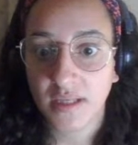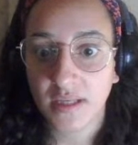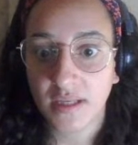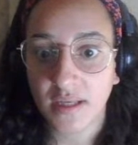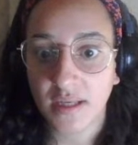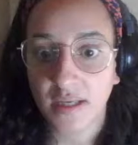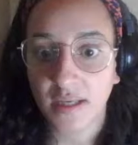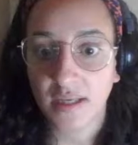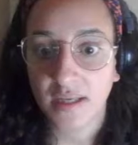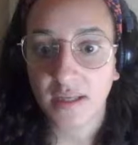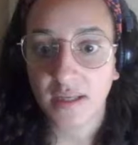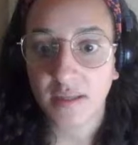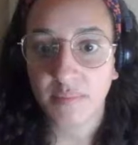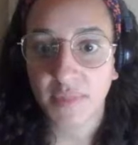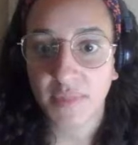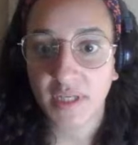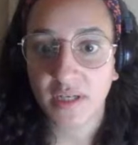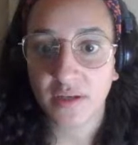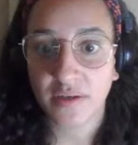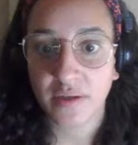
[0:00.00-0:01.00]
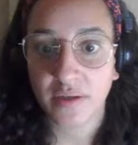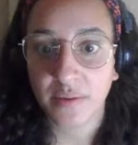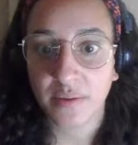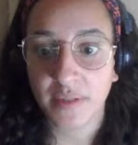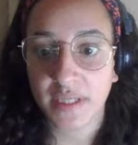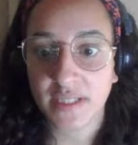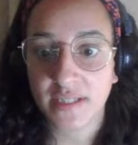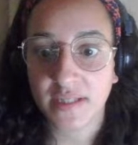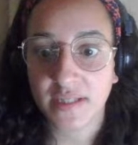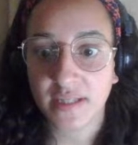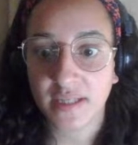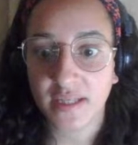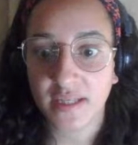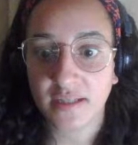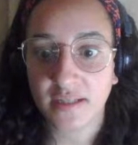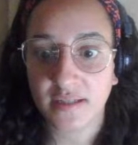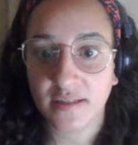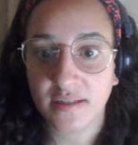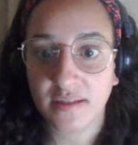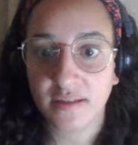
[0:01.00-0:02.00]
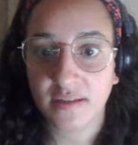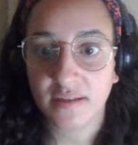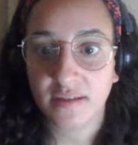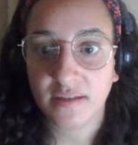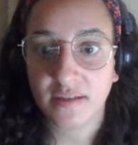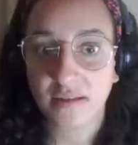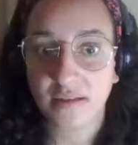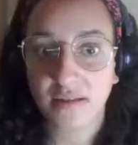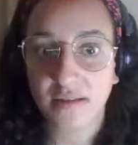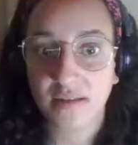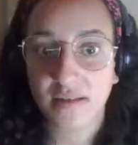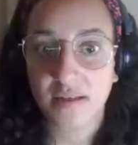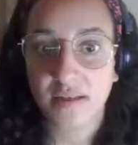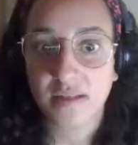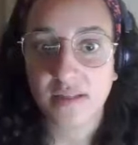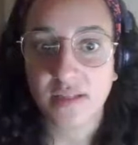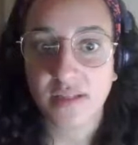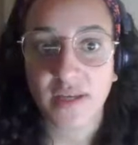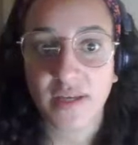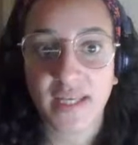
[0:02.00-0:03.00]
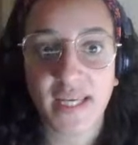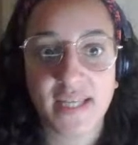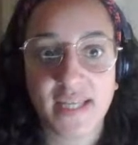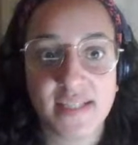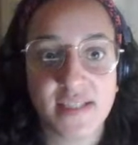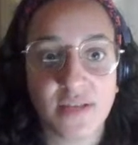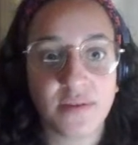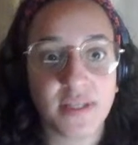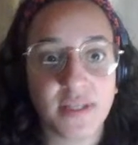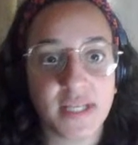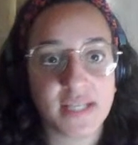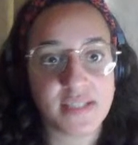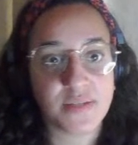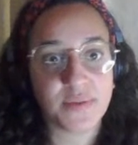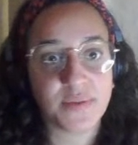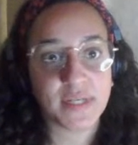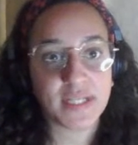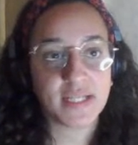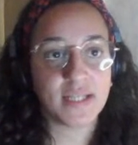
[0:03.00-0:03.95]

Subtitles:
and my logo I'll add at the end. So okay, so let's quickly